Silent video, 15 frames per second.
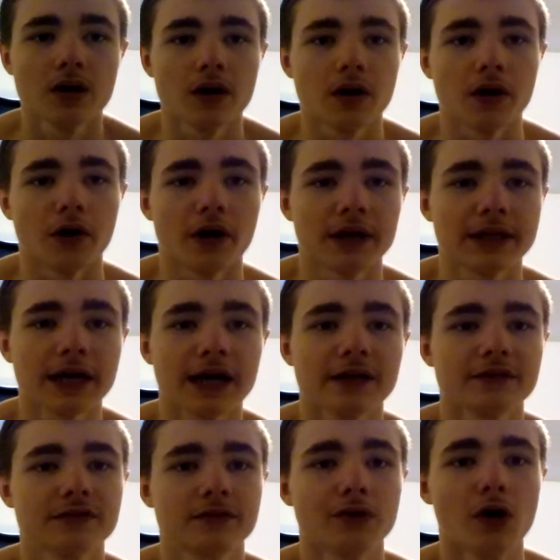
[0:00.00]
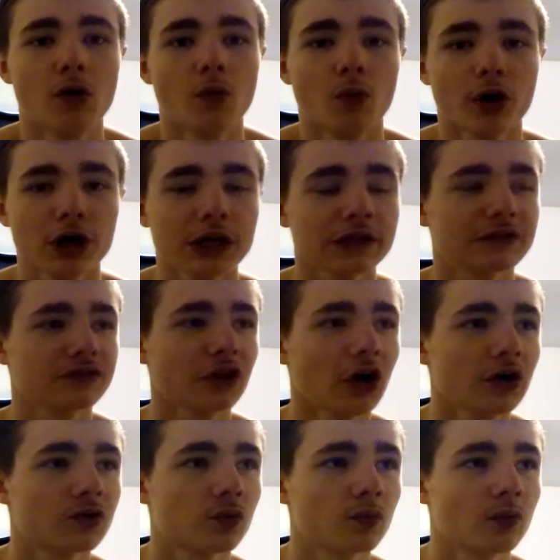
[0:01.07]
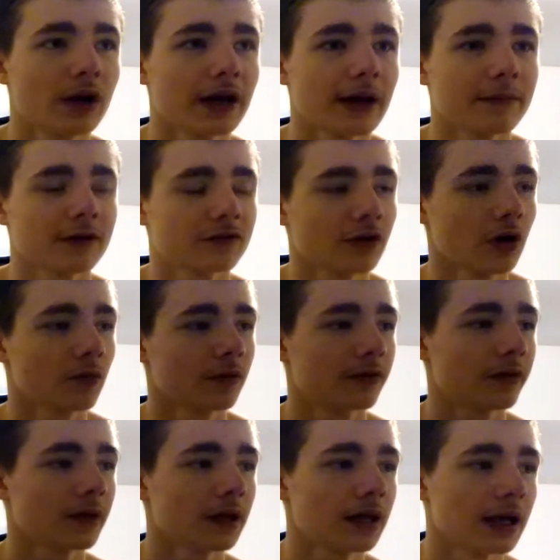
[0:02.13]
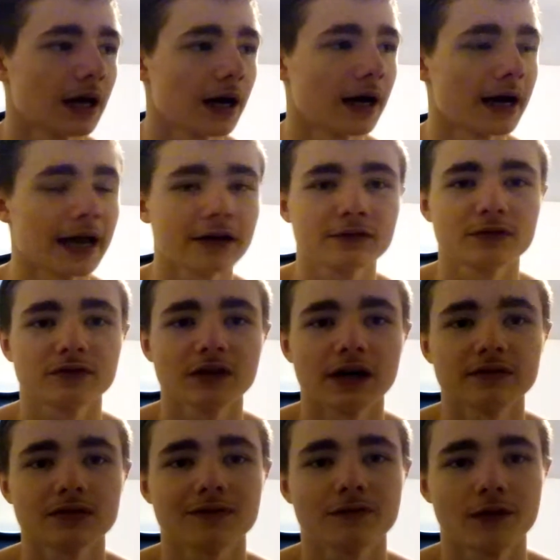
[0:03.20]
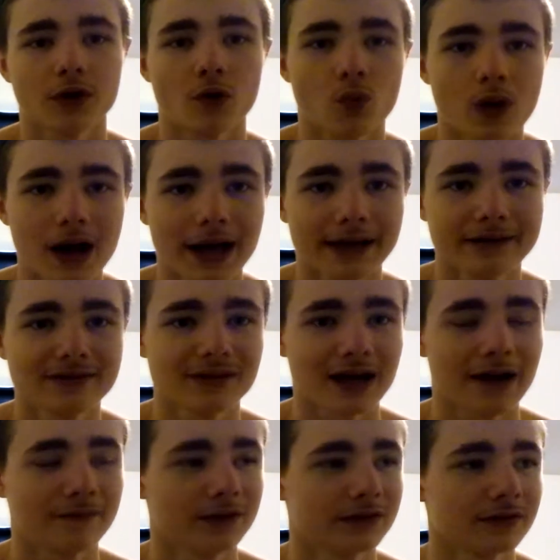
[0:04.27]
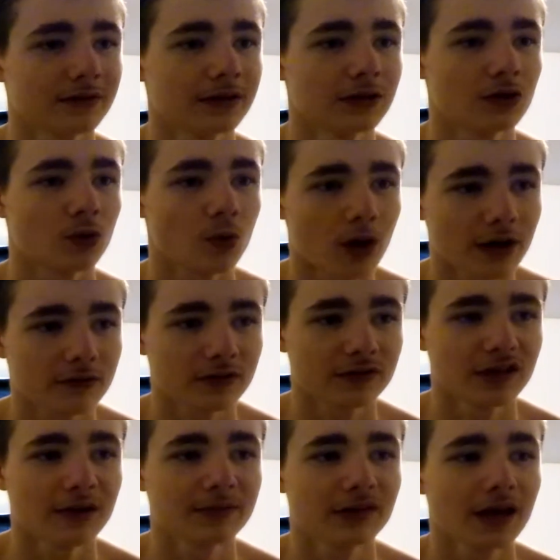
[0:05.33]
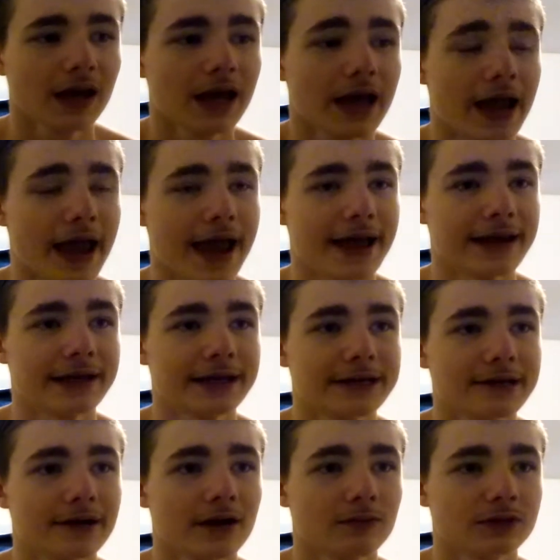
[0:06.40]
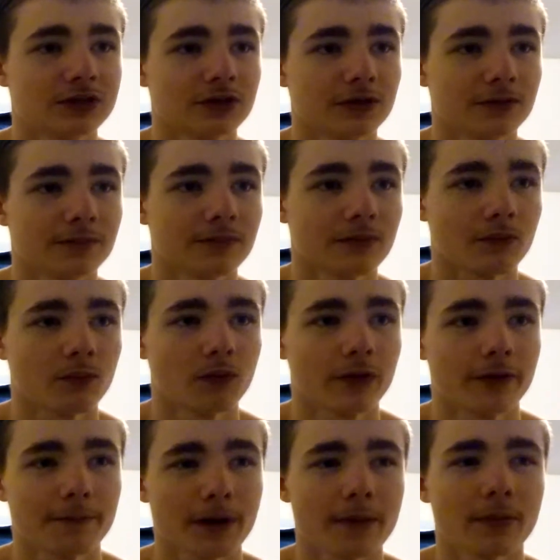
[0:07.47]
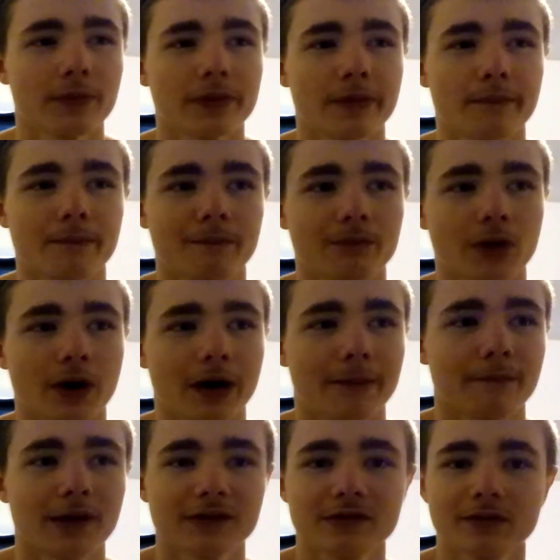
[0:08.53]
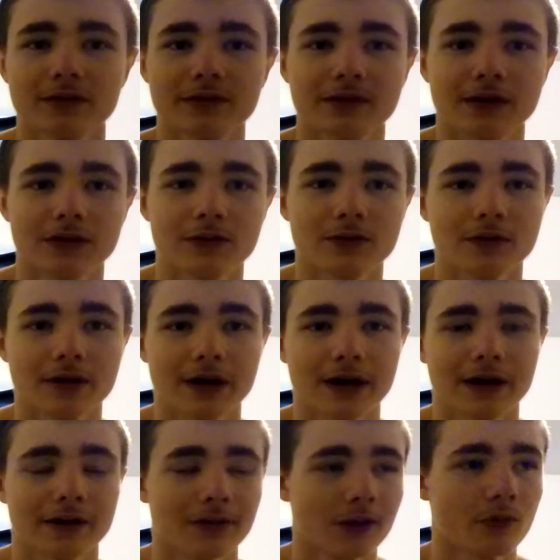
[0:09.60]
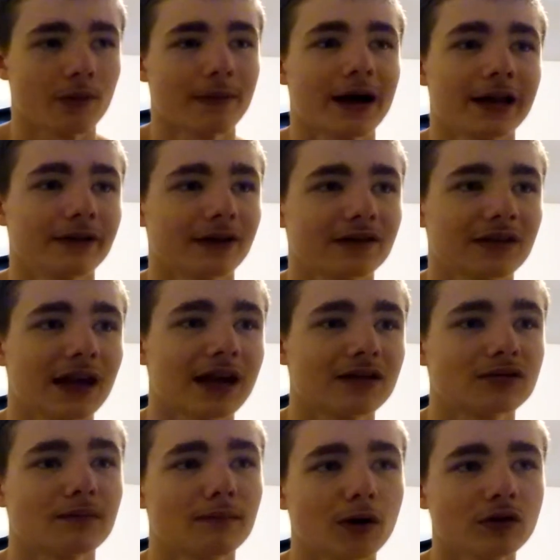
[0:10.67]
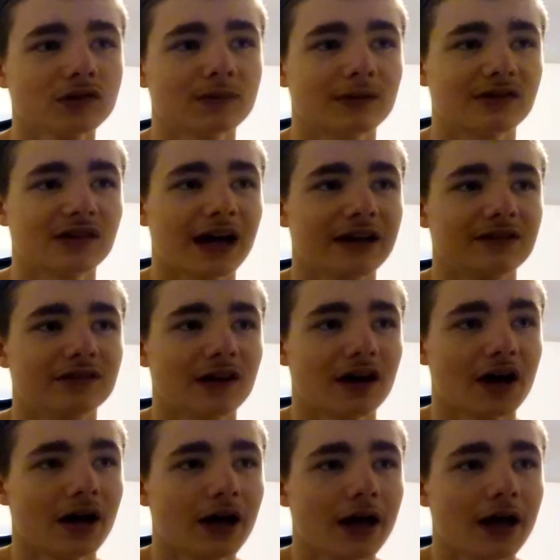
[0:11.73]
Alright, guys, so we're going to start with, I'm going to start with the exercises for the quads, obviously your quadriceps, and which are probably the muscles in your lower body that stand out the most besides the